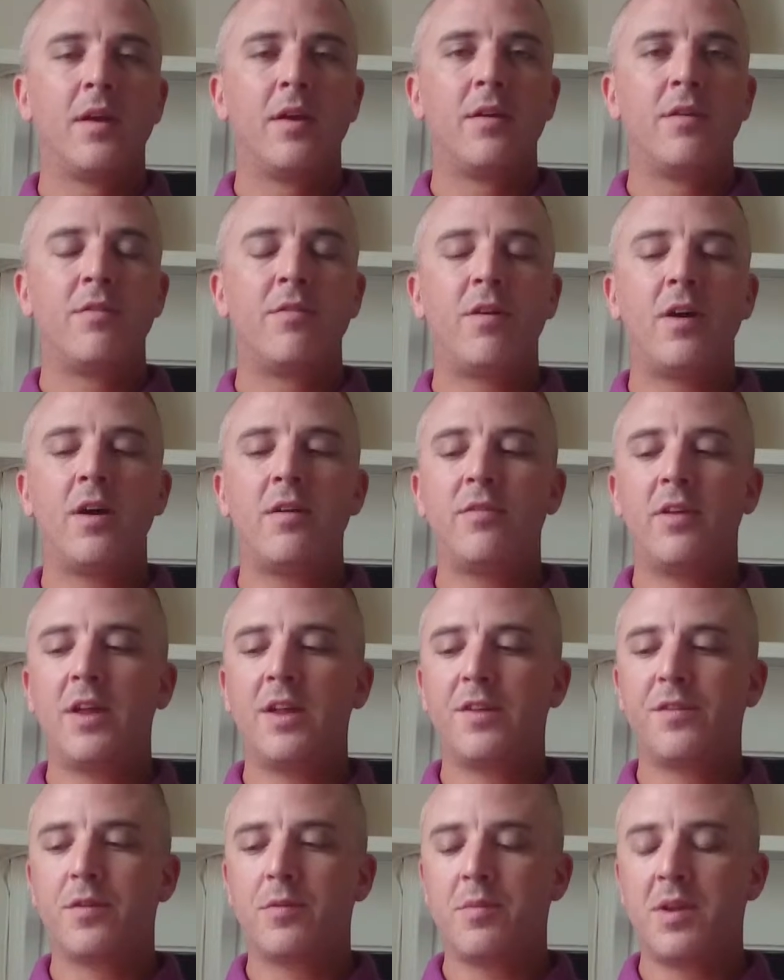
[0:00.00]
5
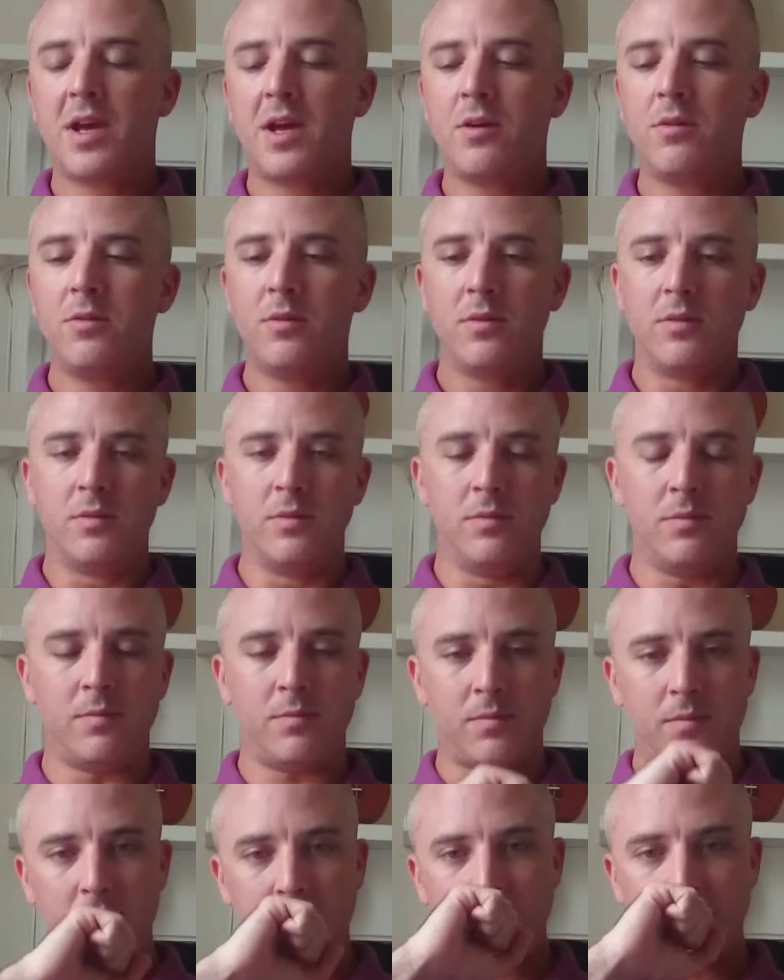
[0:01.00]
years from now,
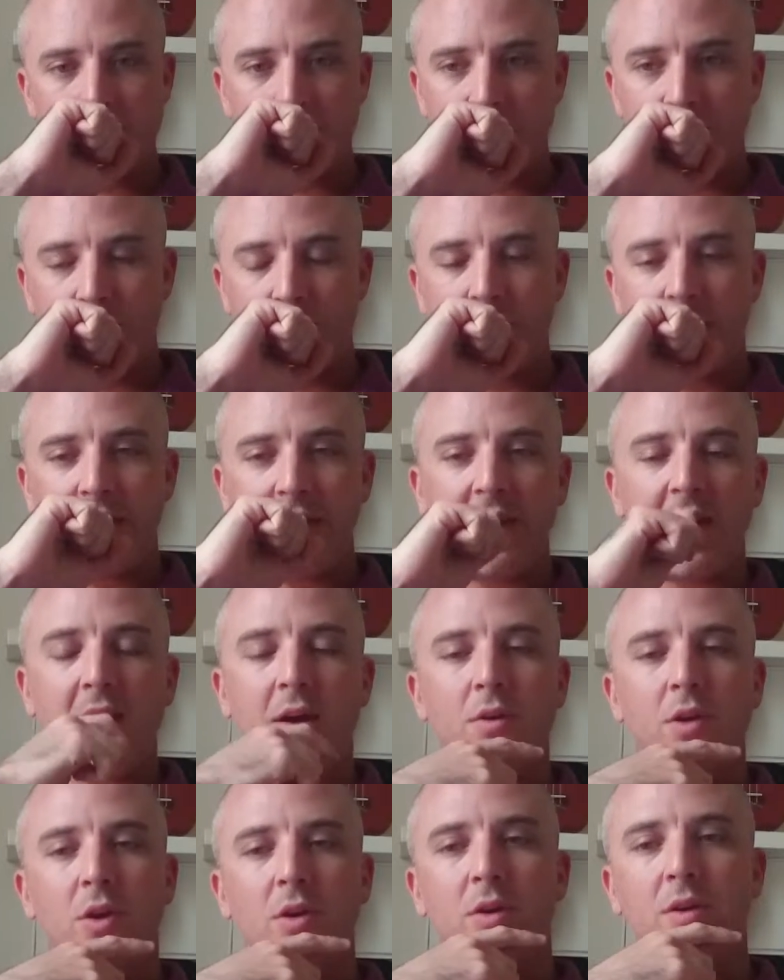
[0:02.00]
if we think how
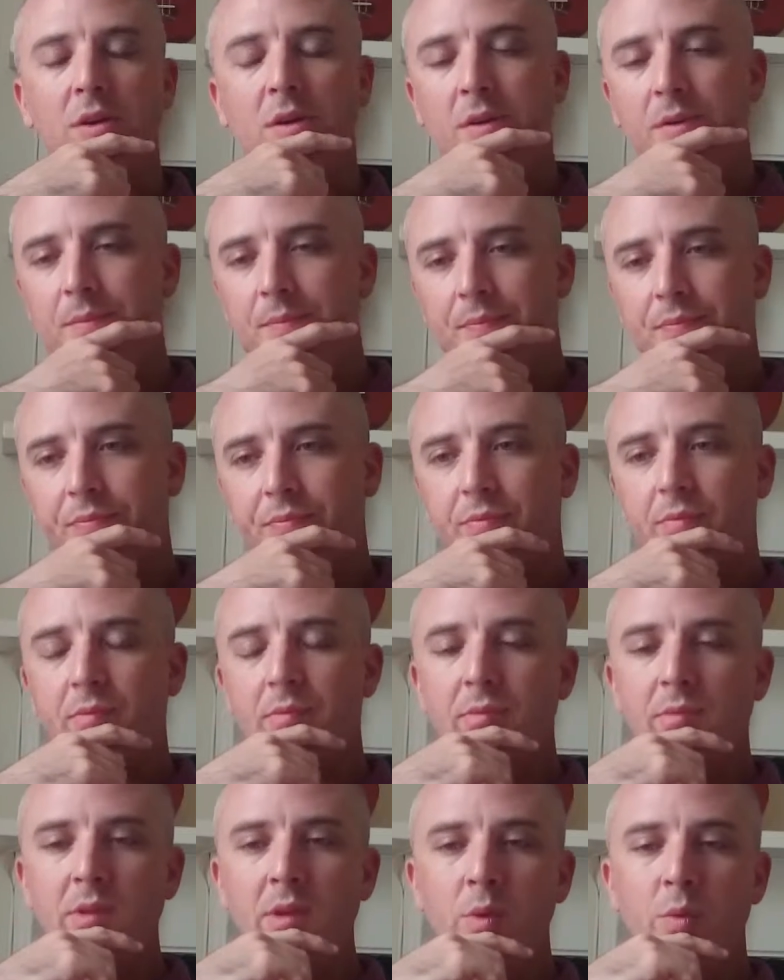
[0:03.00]
long
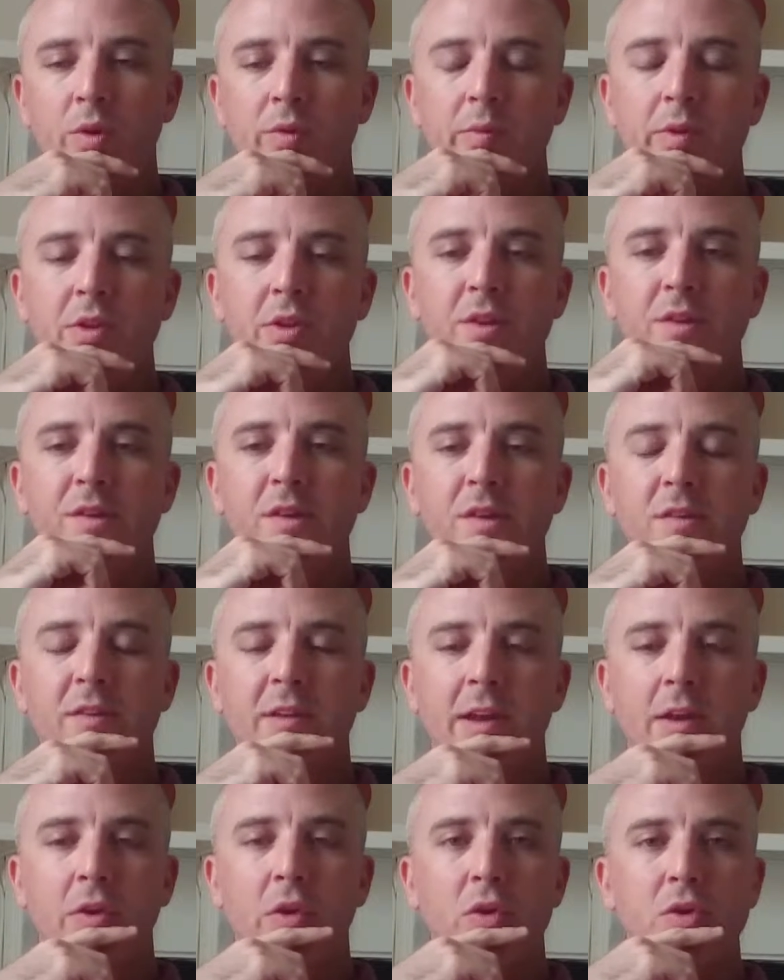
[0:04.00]
we've been using the
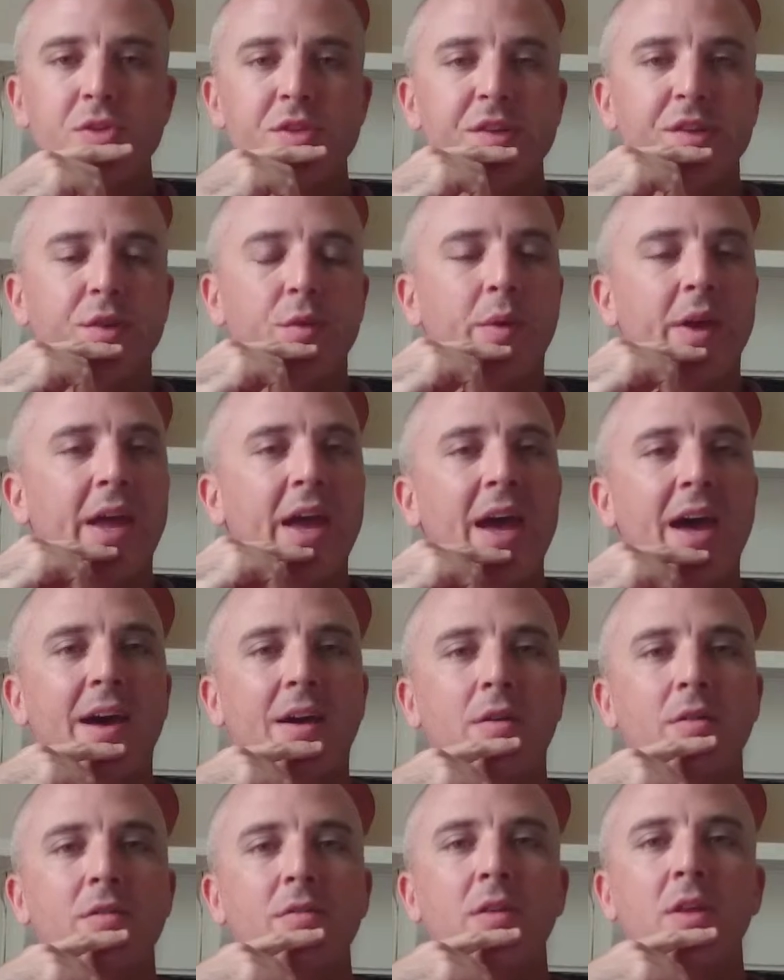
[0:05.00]
technologies that we
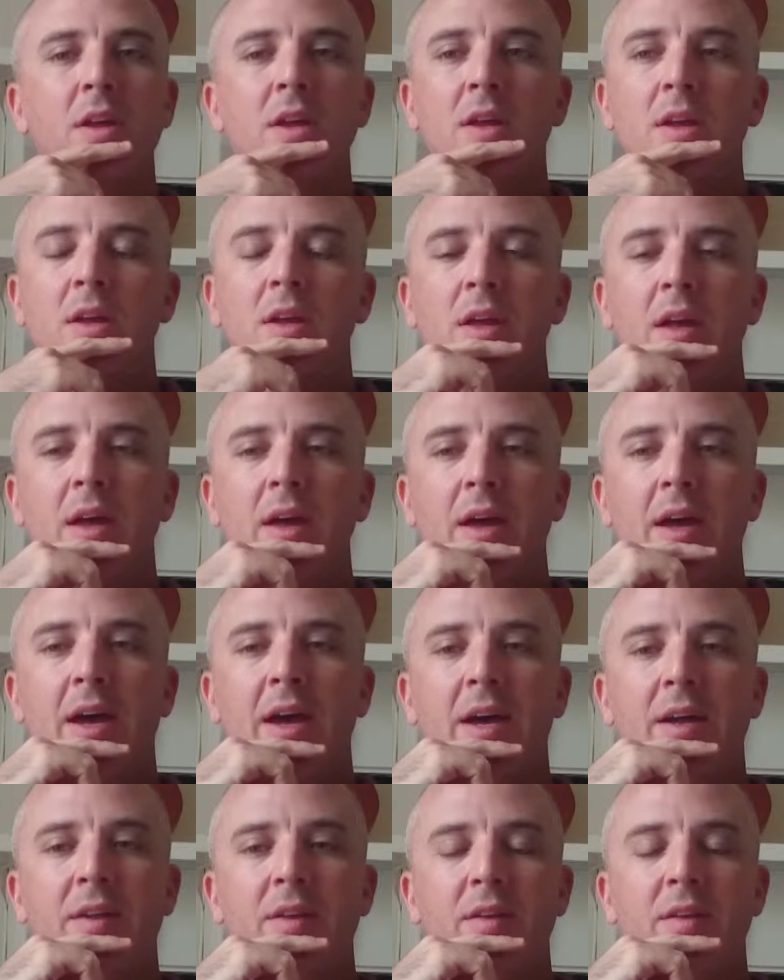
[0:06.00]
have,
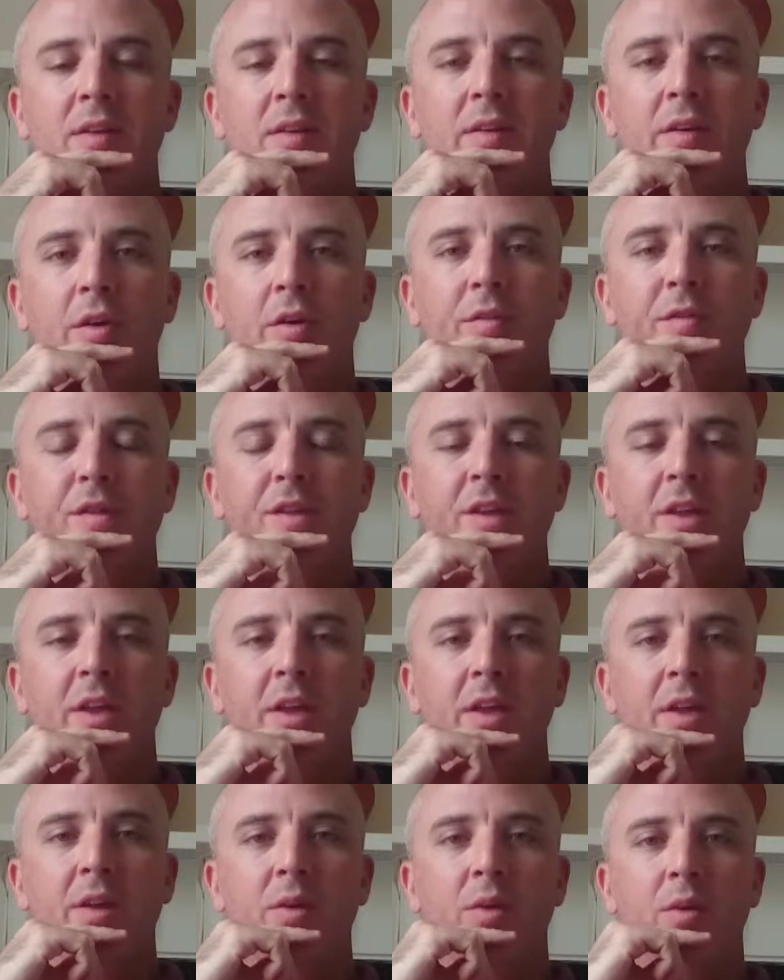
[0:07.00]
and
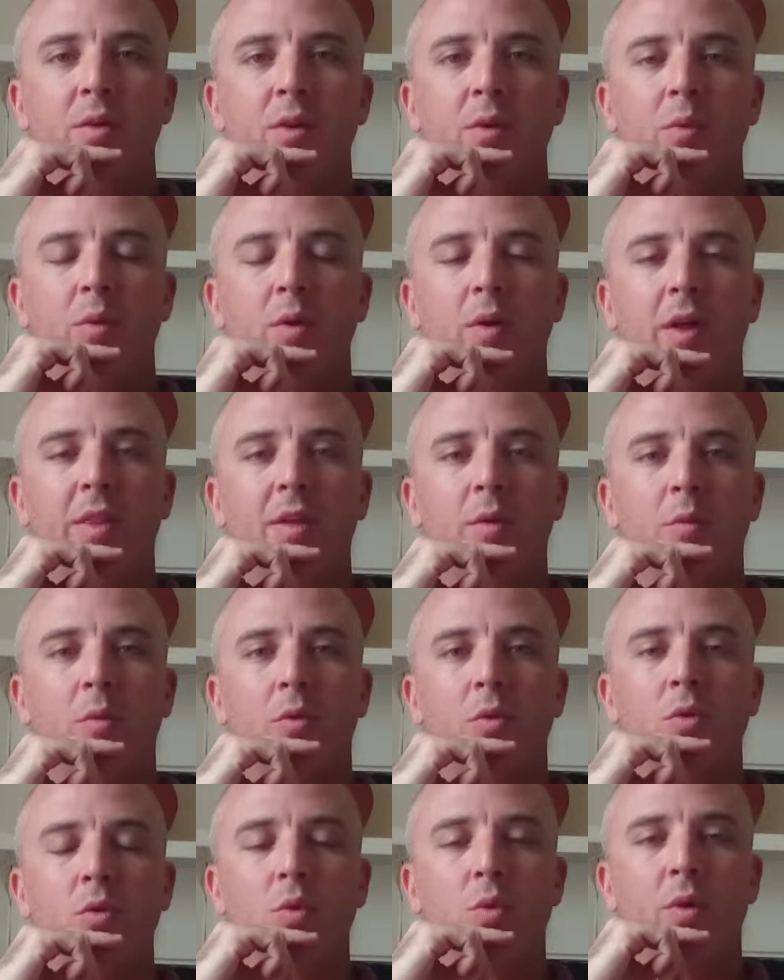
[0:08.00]
obviously I think we're
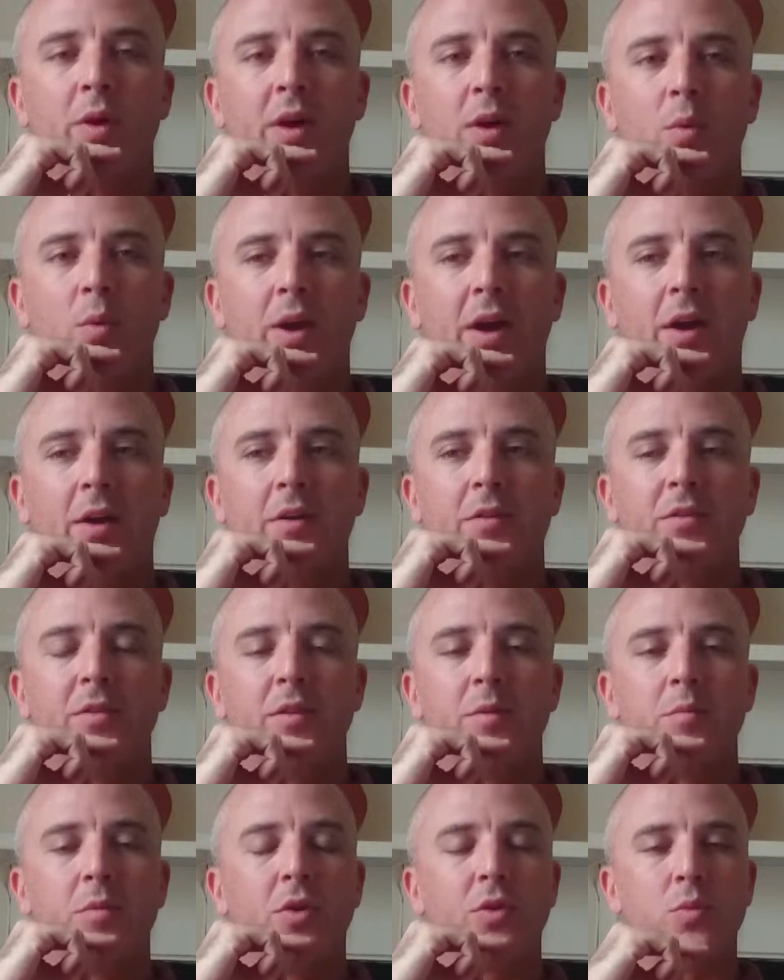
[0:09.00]
all quite aware of the
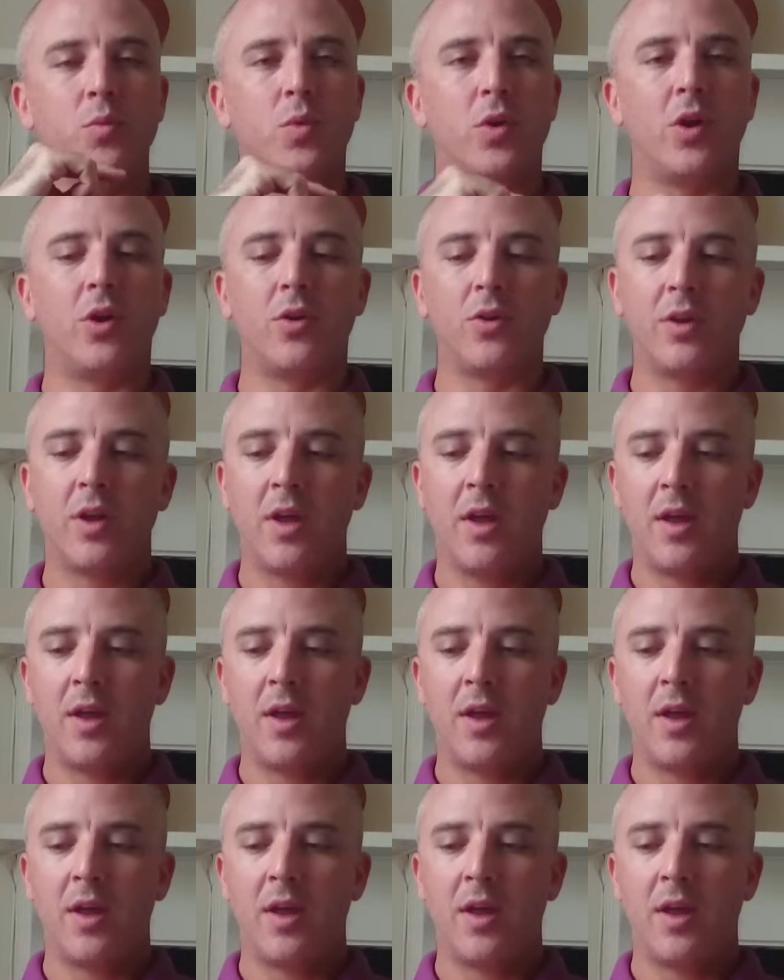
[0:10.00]
modern world,